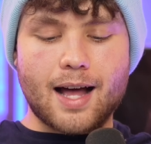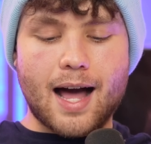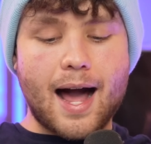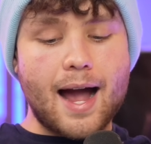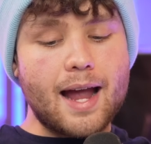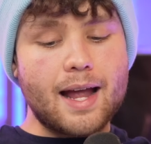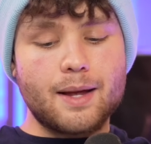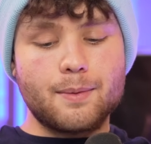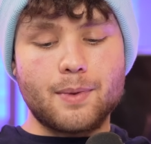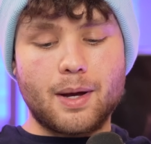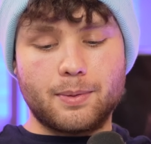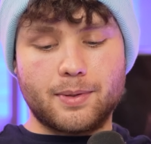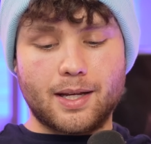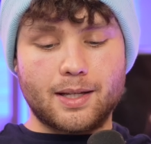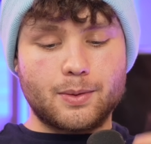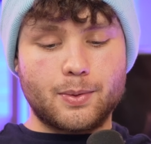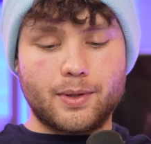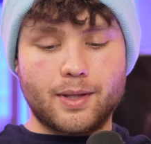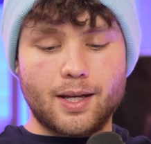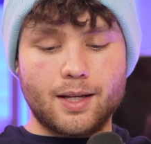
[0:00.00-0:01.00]
I'm
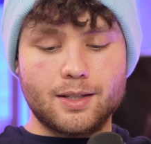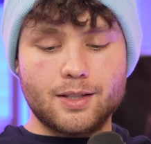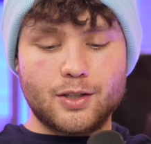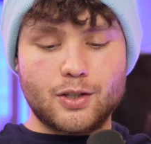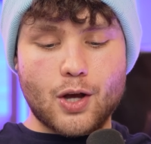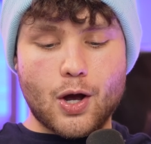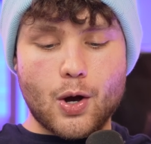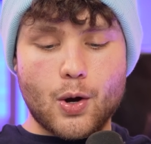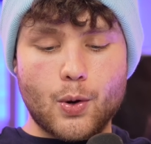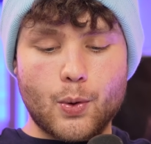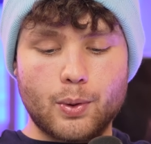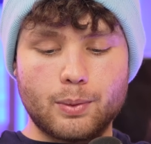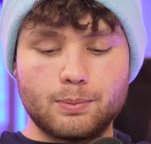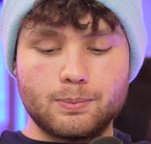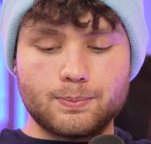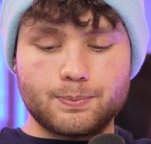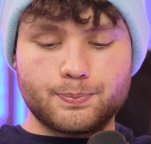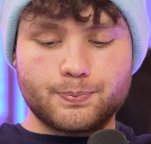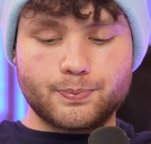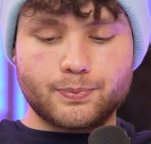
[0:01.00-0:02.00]
obsessed with it. So
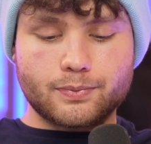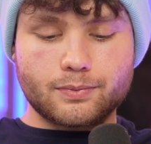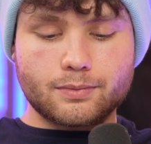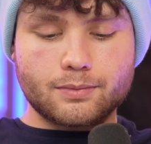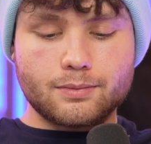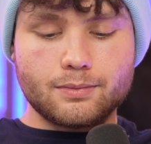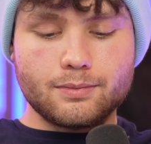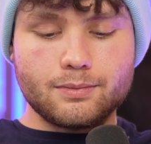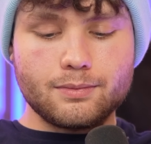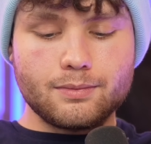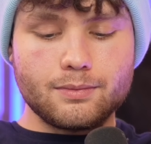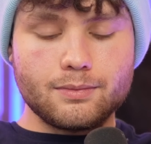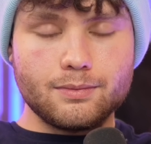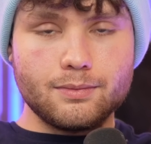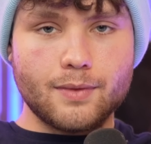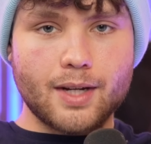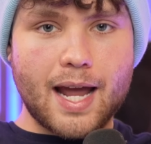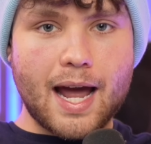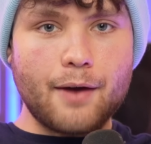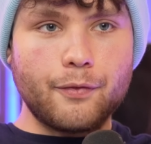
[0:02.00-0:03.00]

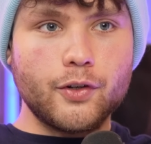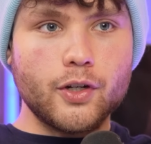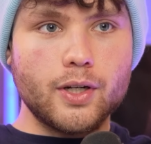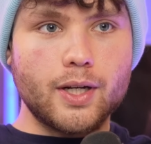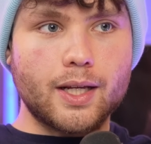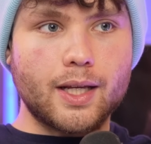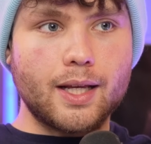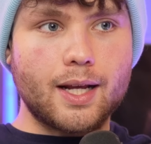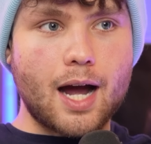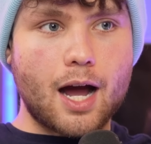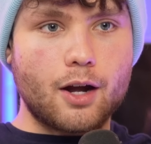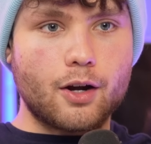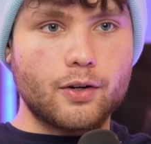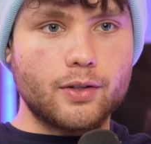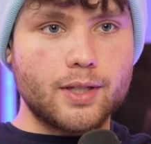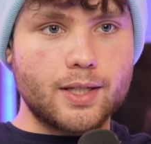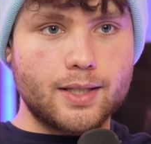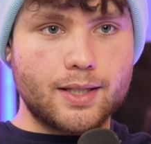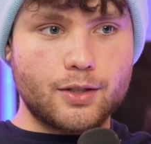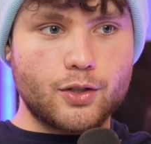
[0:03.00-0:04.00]
after Nicki got her
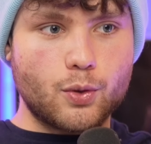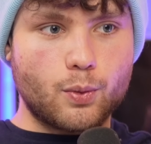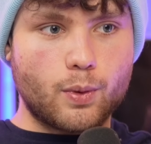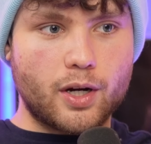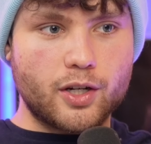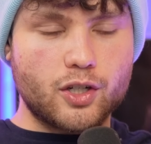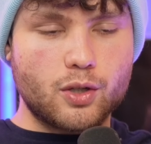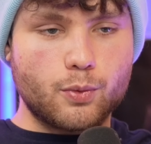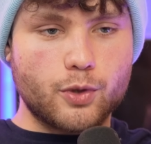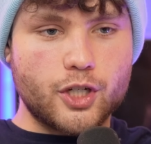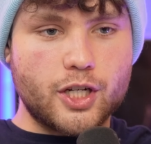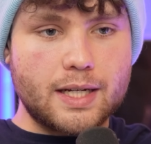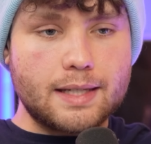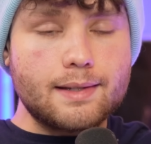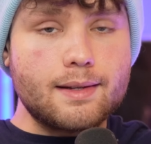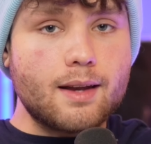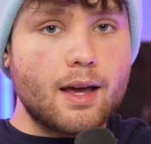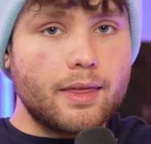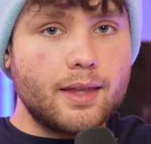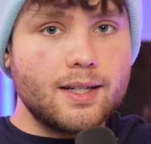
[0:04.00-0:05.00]
in this situation where she
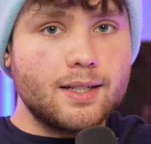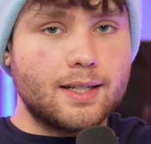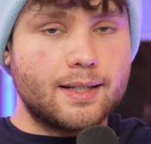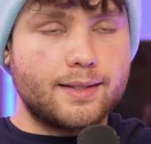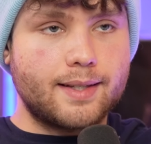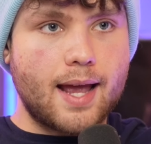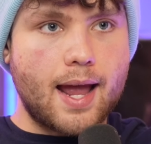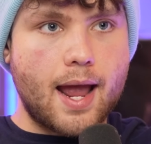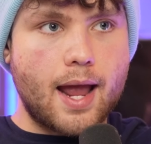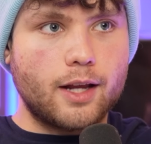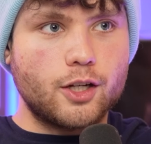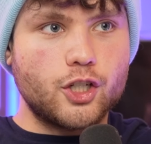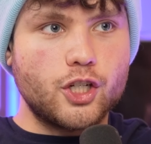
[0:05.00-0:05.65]
has nothing to say,